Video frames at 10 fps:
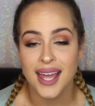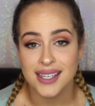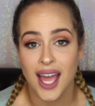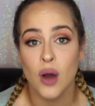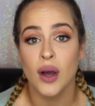
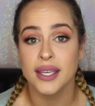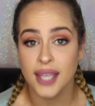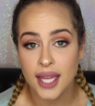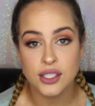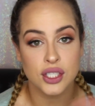Now
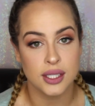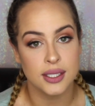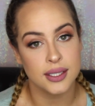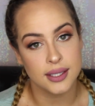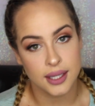again, just a
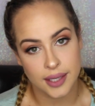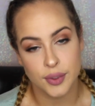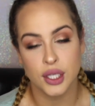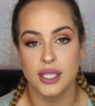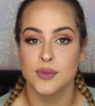
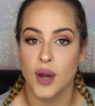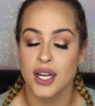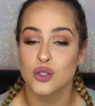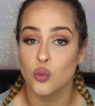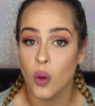disclaimer, this
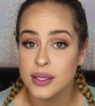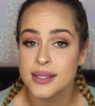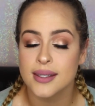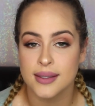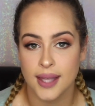product
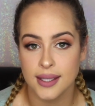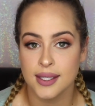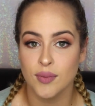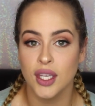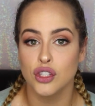was sent
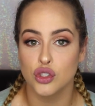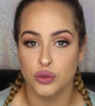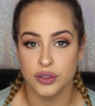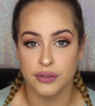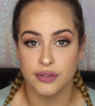to me
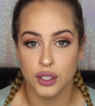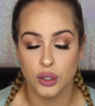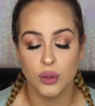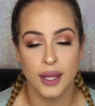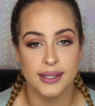to
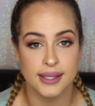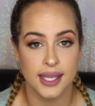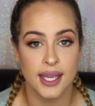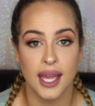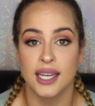review and
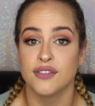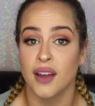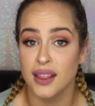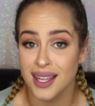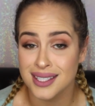see, and if
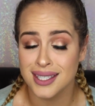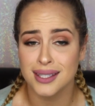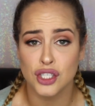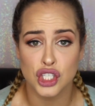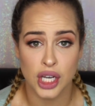I liked
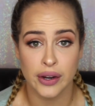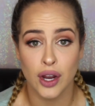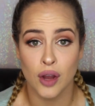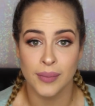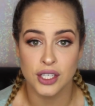it, to share
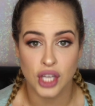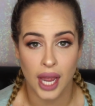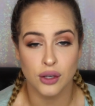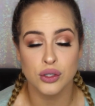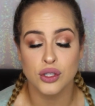it on my channel.